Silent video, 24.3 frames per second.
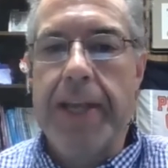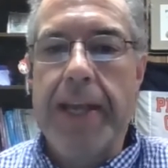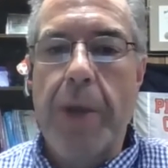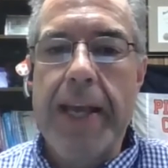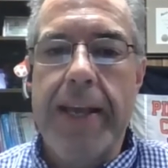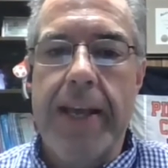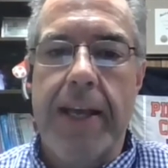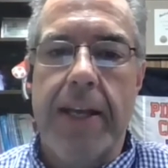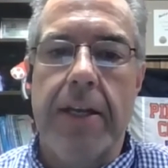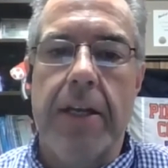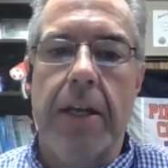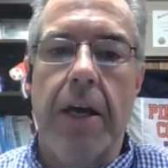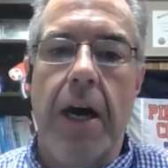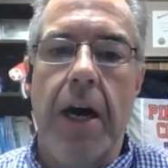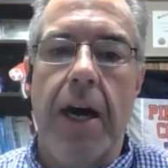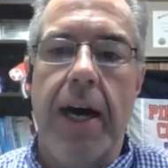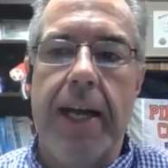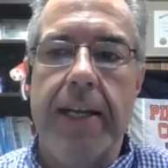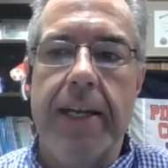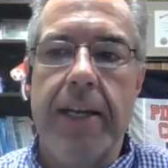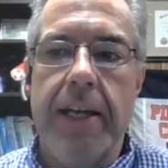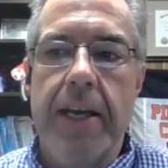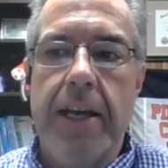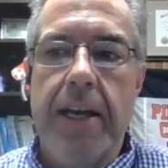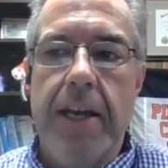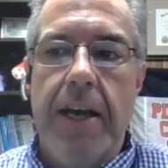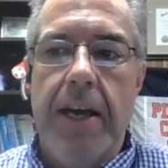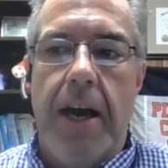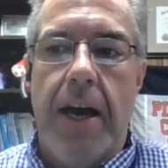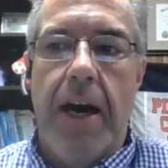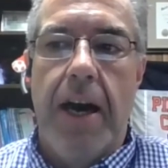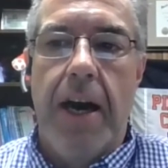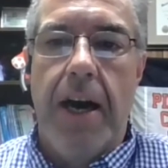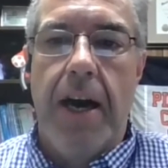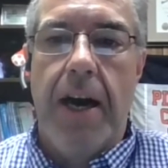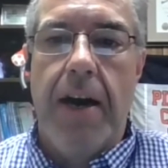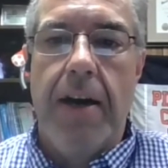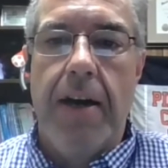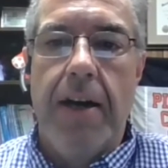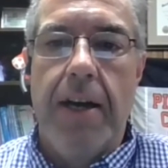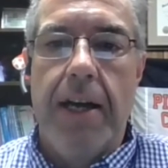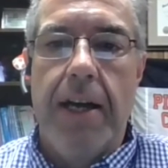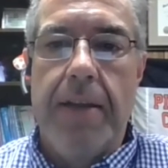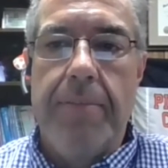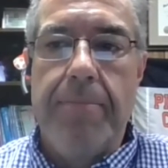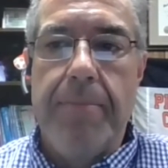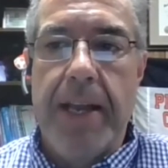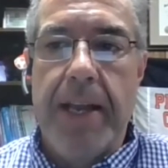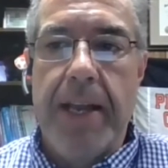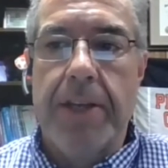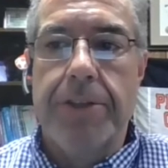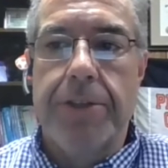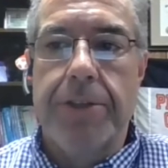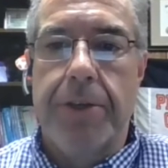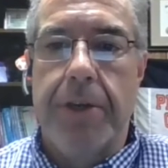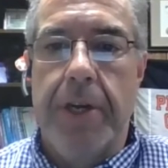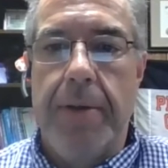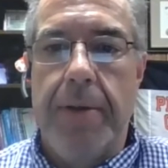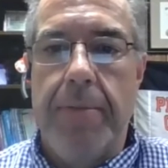We cannot administer